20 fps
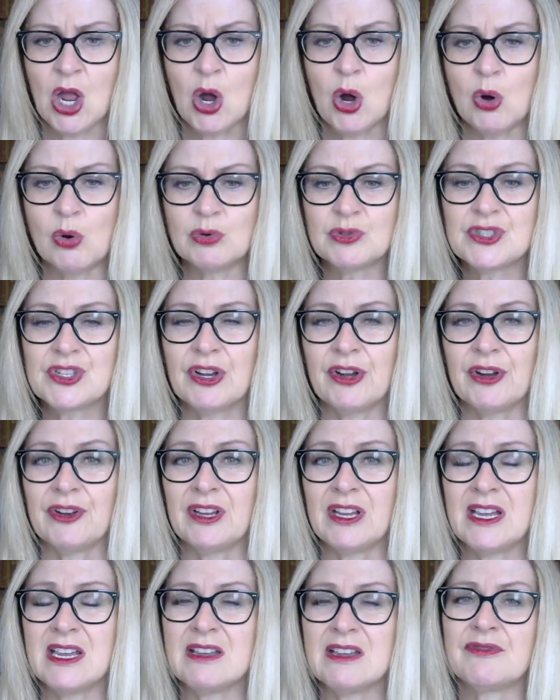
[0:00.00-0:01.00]
Also,
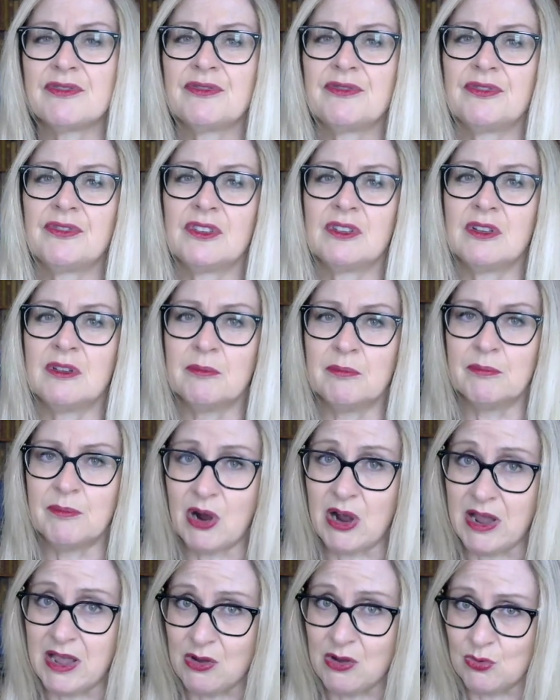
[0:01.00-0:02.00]
if
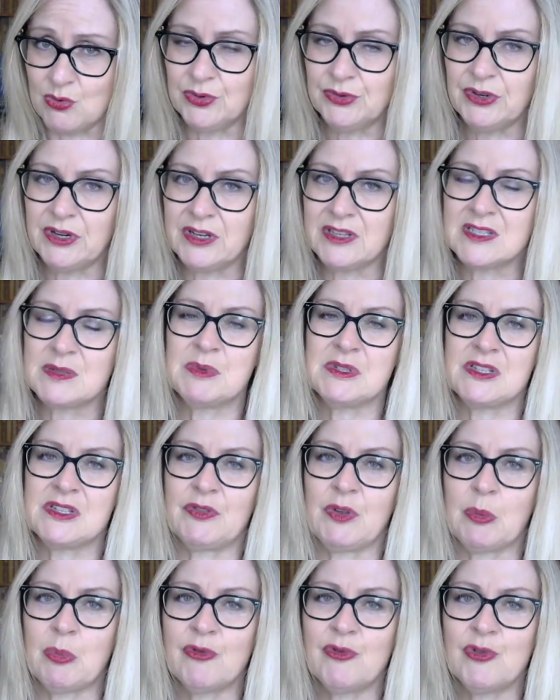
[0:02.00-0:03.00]
by ordering
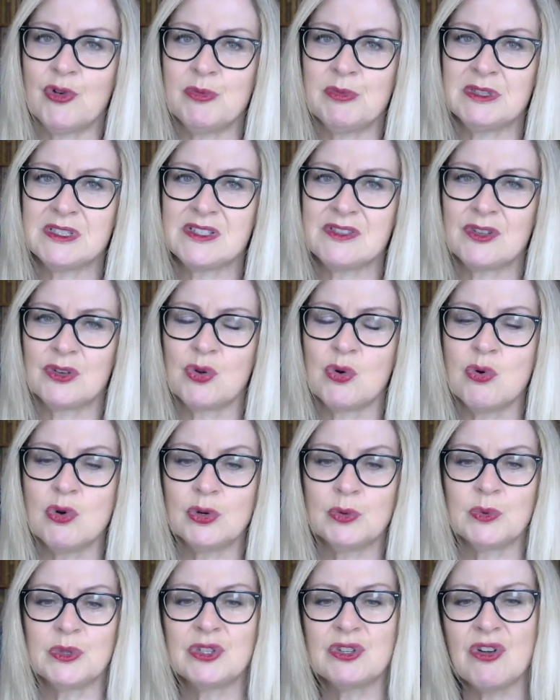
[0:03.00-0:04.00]
specific performance, the
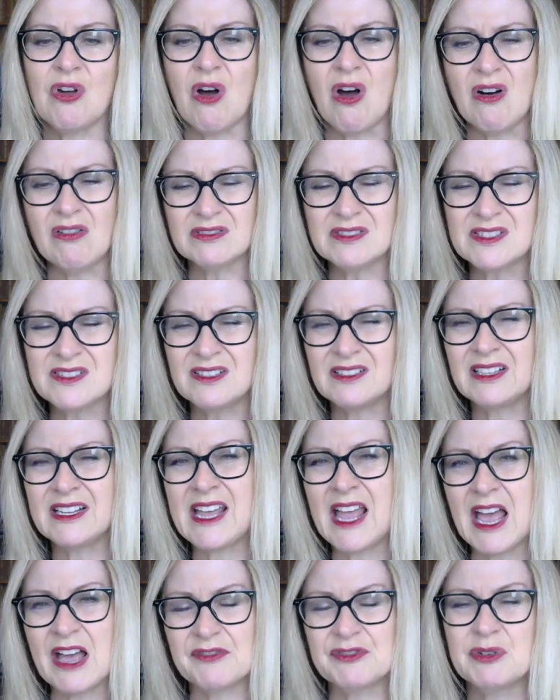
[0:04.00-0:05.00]
court would
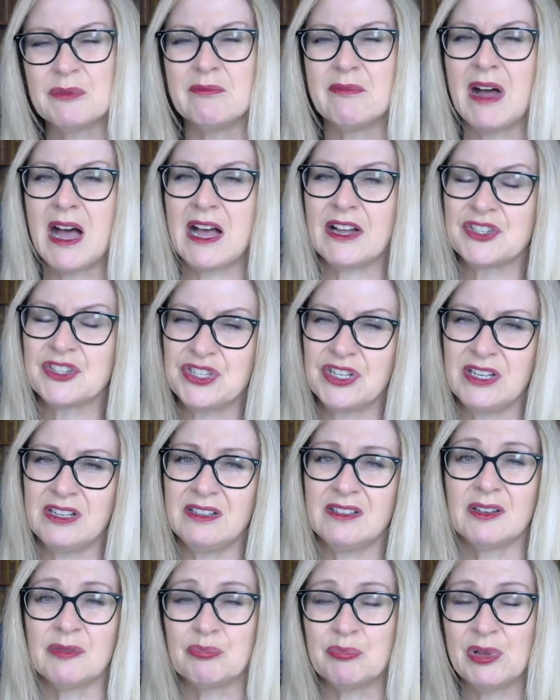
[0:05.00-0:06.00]
constantly have to march
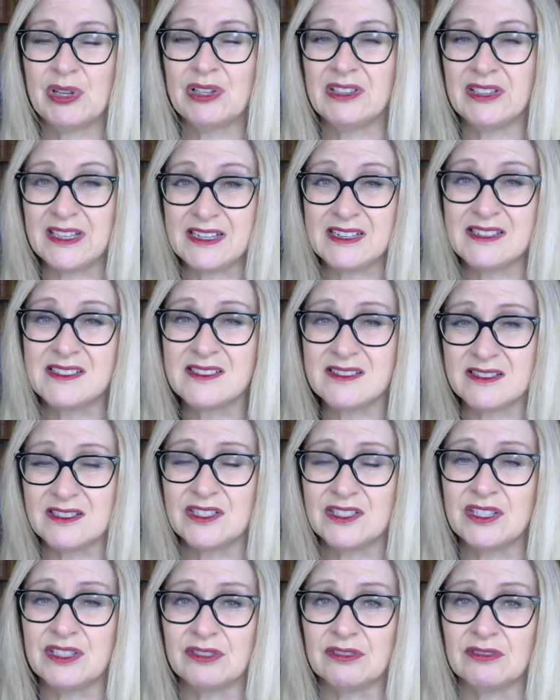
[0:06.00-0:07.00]
in and police the
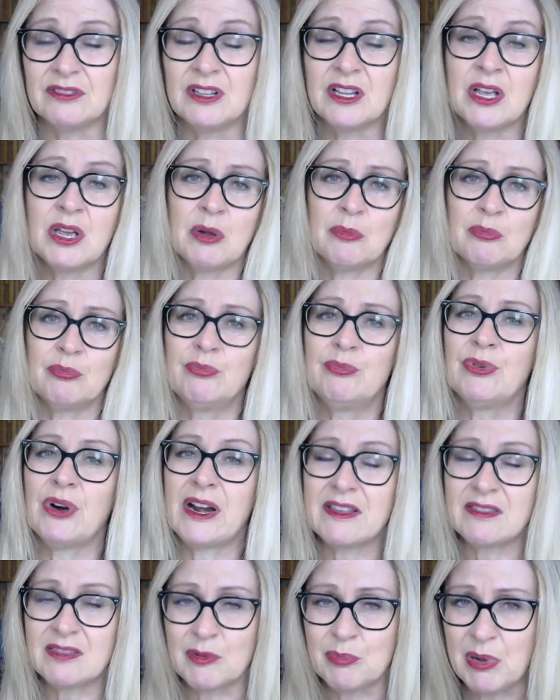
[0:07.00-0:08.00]
deal,
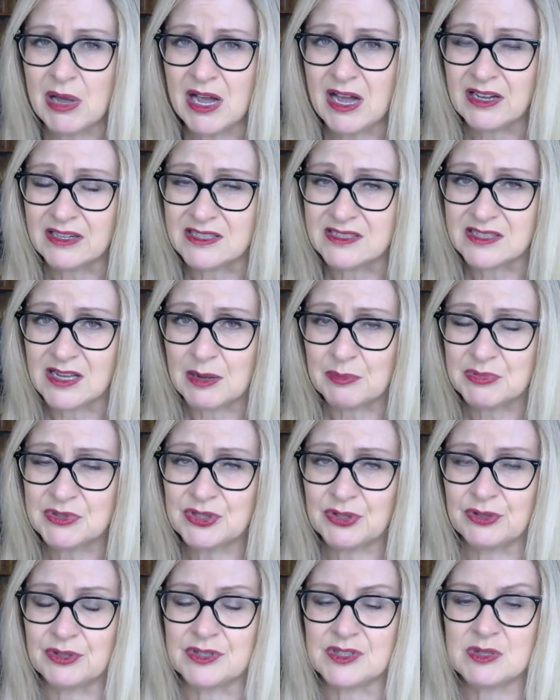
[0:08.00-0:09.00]
break the parties up,
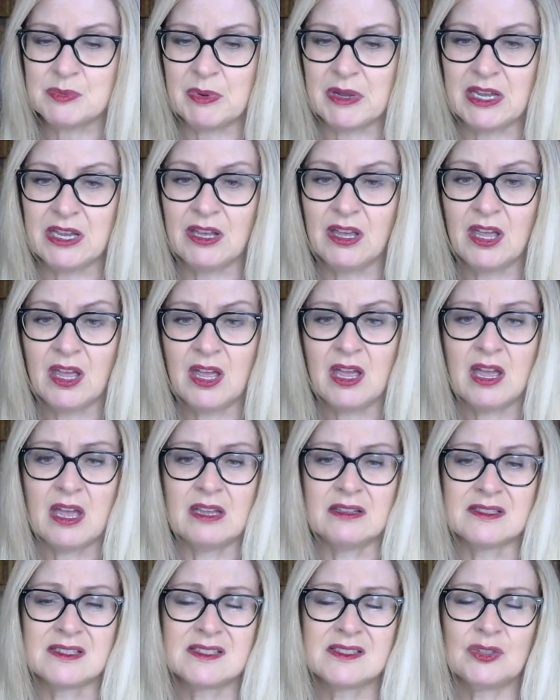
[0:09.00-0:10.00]
so to speak,
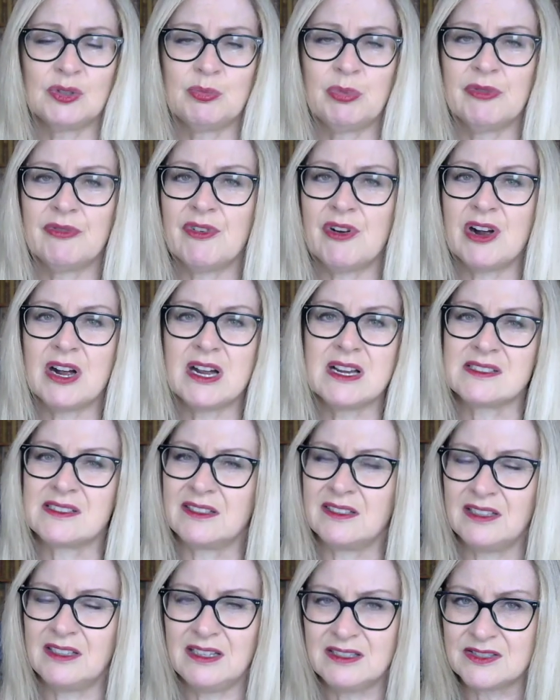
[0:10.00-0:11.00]
and
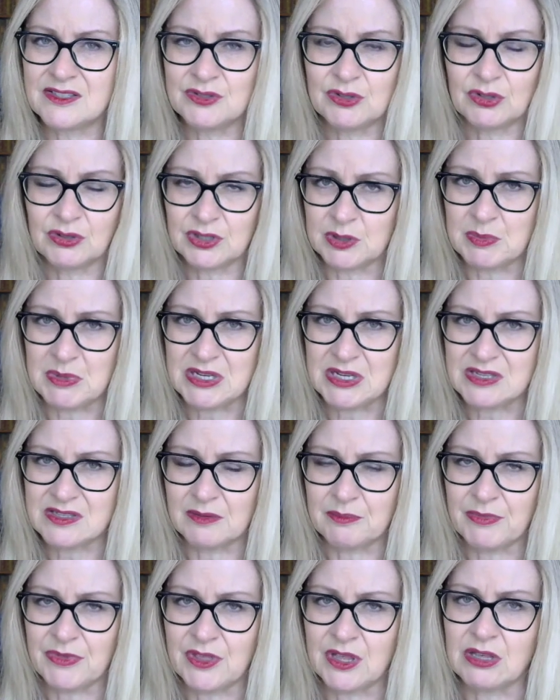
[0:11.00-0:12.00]
supervise. It's not going to be
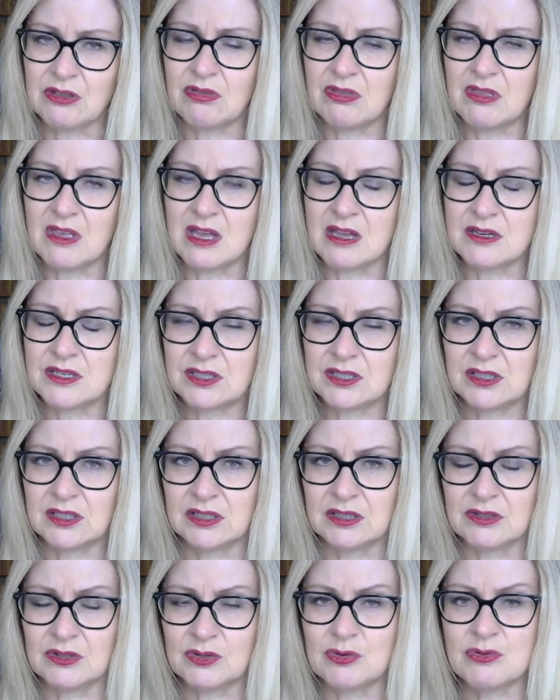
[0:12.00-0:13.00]
something that
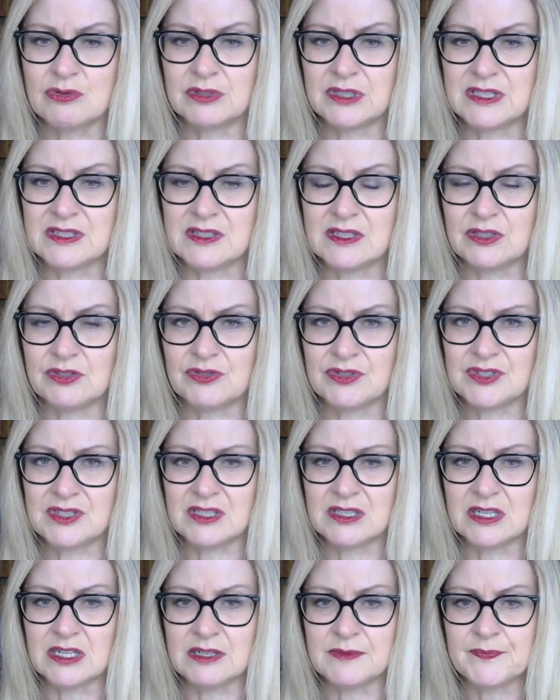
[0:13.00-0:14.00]
the court is
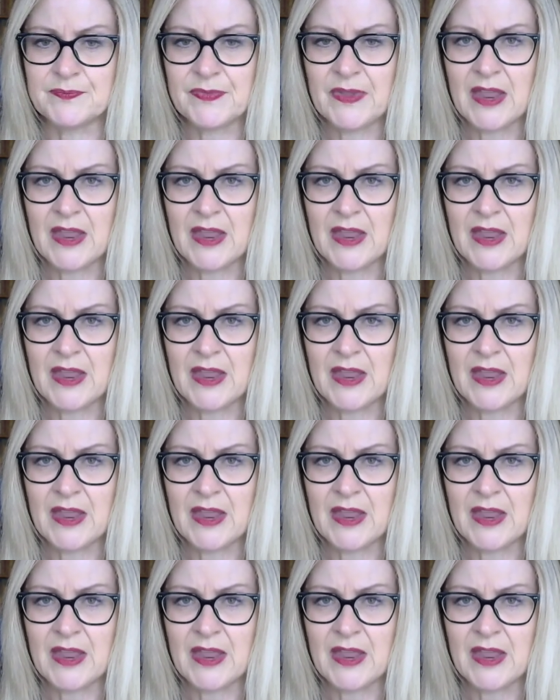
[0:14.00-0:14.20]
interested in.